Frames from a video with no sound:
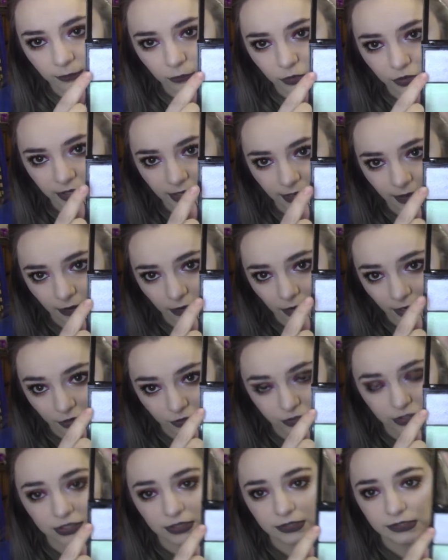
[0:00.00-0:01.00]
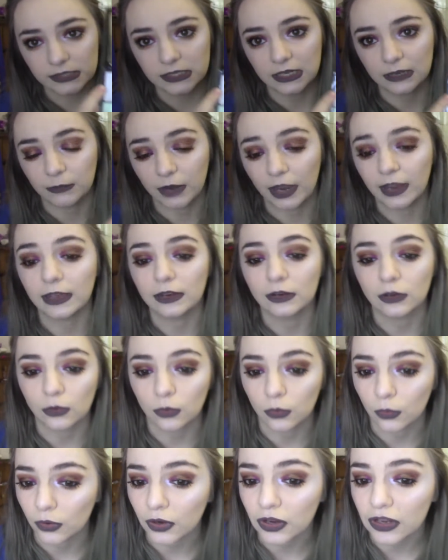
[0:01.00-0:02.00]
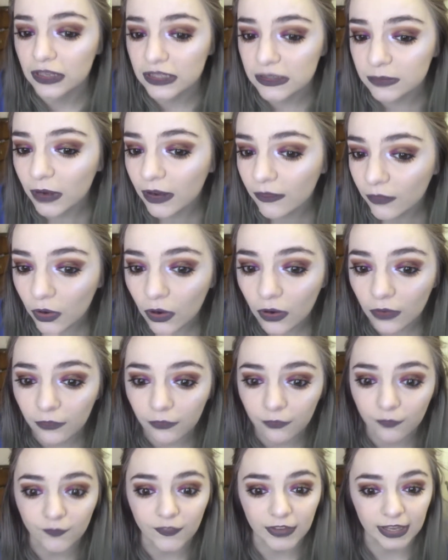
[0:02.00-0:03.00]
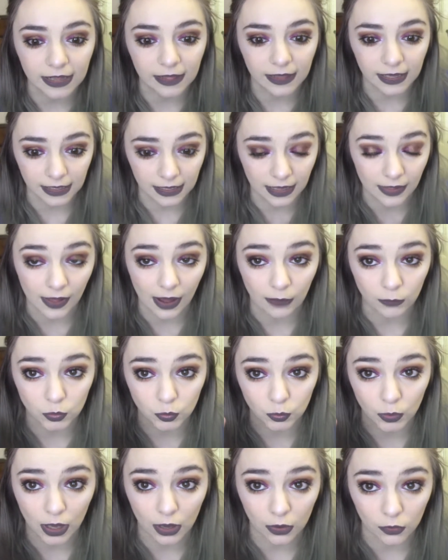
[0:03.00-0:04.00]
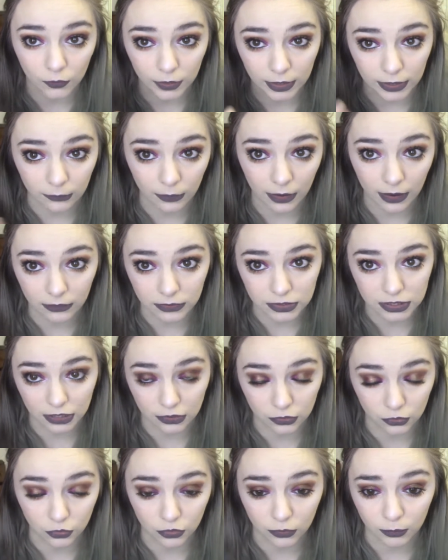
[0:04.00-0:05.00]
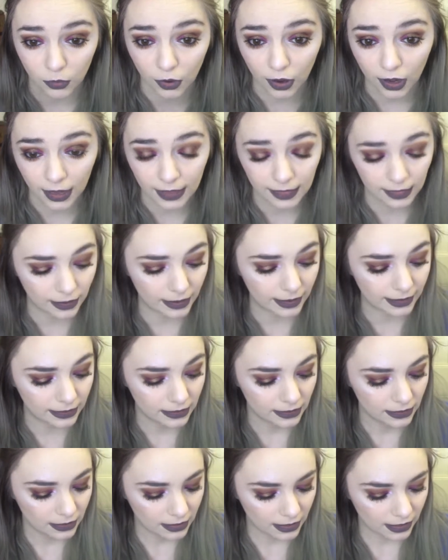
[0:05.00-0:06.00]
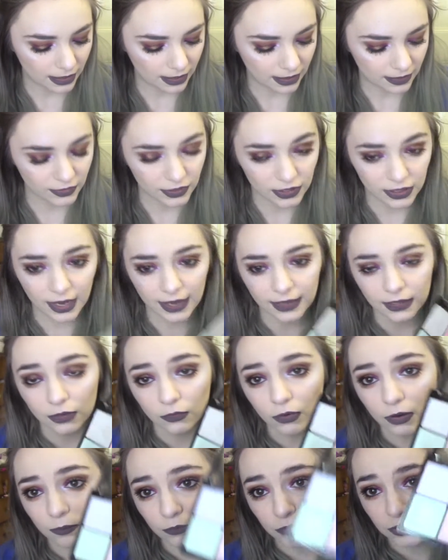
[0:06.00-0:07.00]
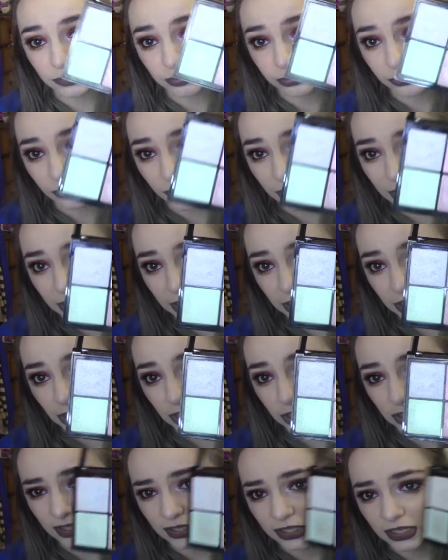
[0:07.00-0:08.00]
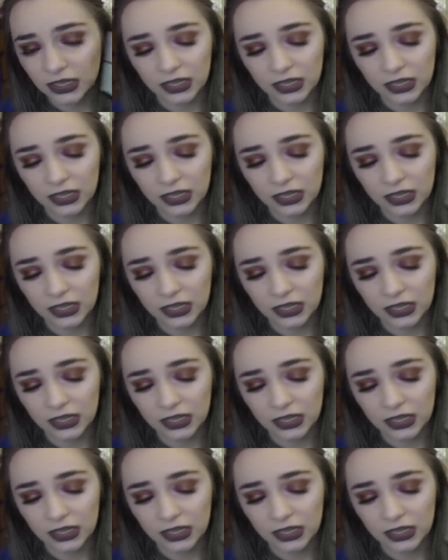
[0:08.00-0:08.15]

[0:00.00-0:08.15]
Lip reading: one here, I only used it in my inner corners, but I've got a feeling that that would work really well. It's like a normal highlight. The lilac one was pretty good.